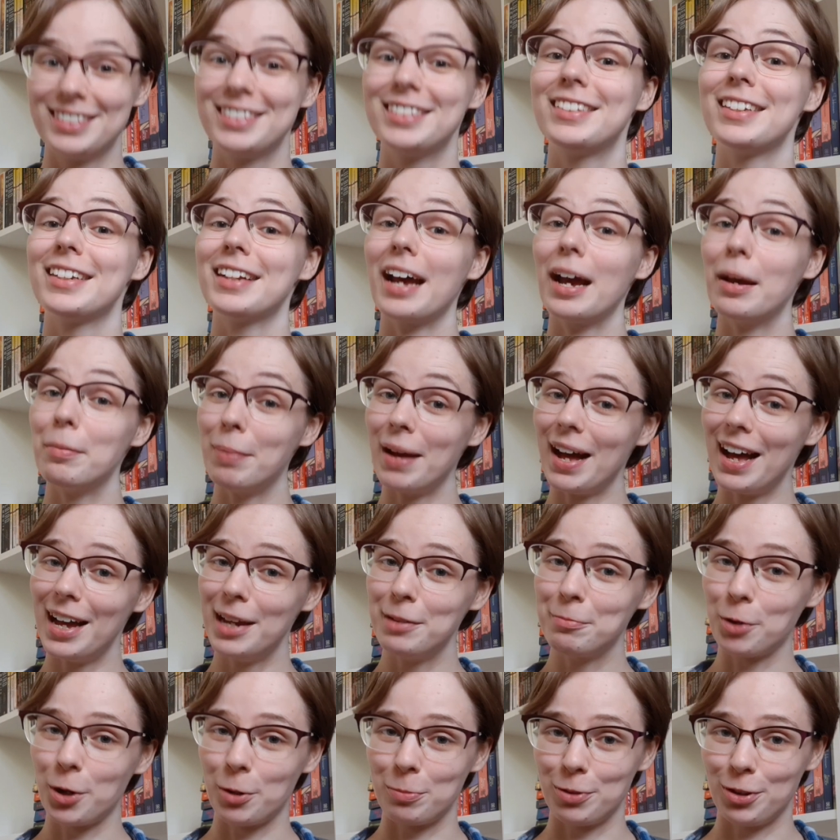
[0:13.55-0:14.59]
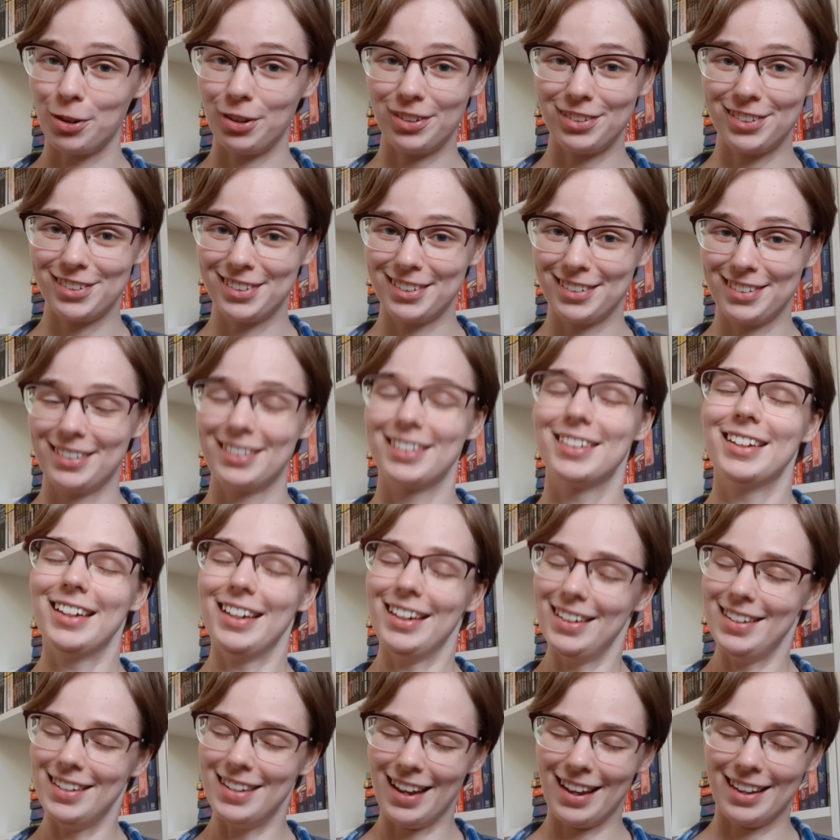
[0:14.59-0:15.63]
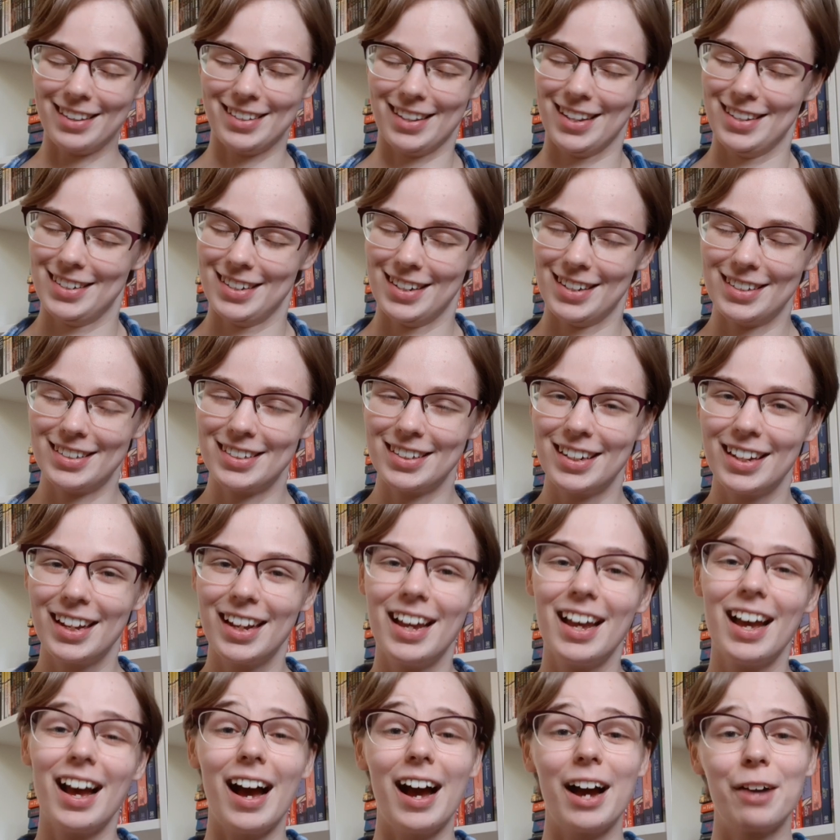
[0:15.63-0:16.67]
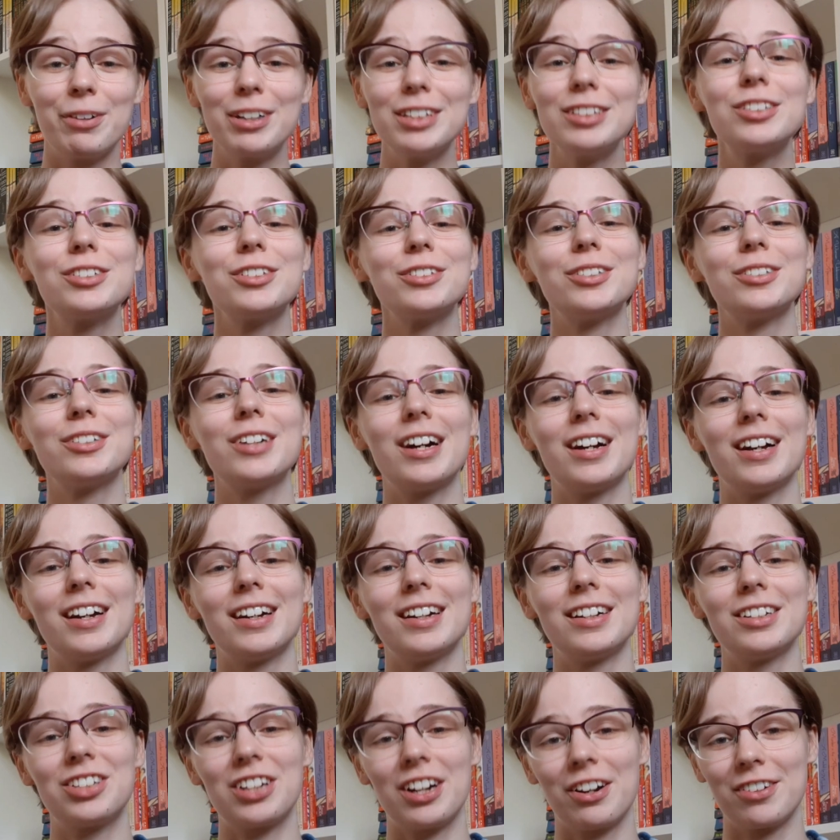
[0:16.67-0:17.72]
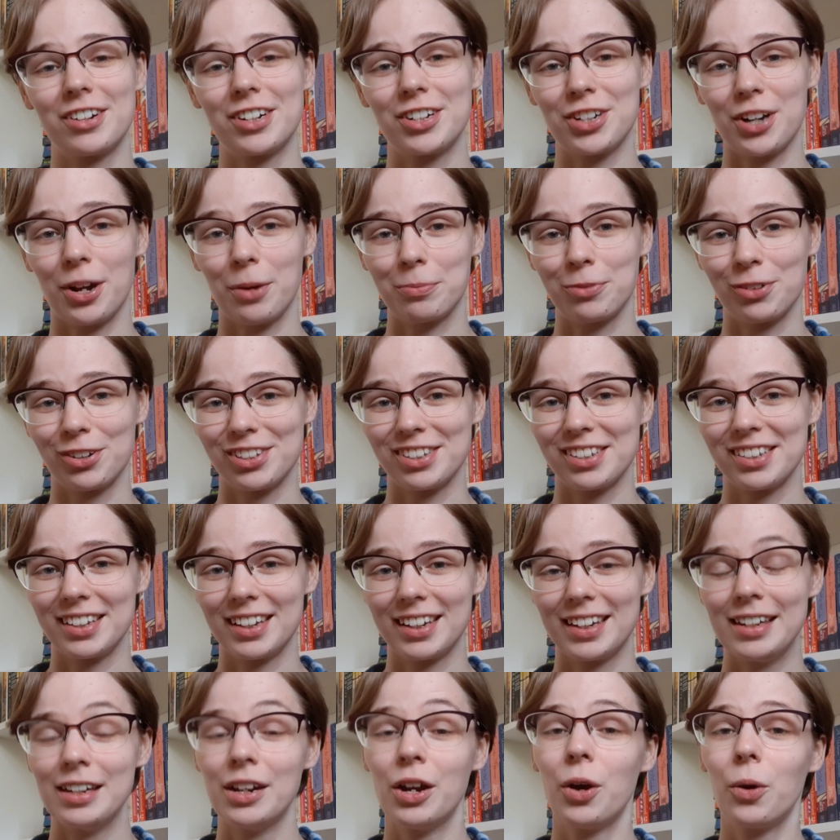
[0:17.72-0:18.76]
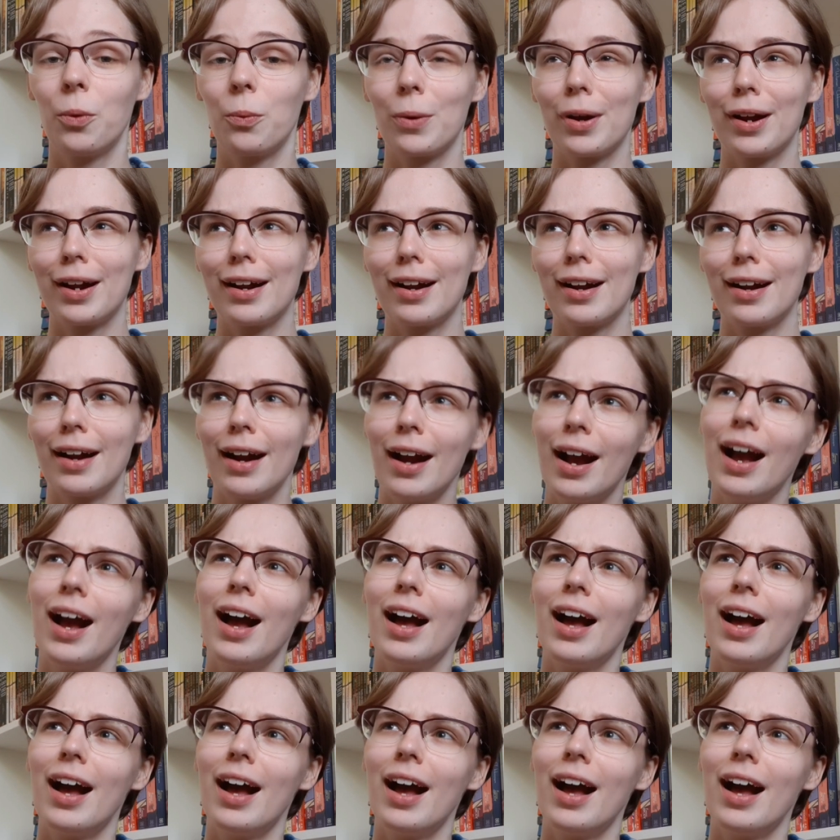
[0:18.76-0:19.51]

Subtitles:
Did I buy more books? Yes, I did. I went to a charity shop recently where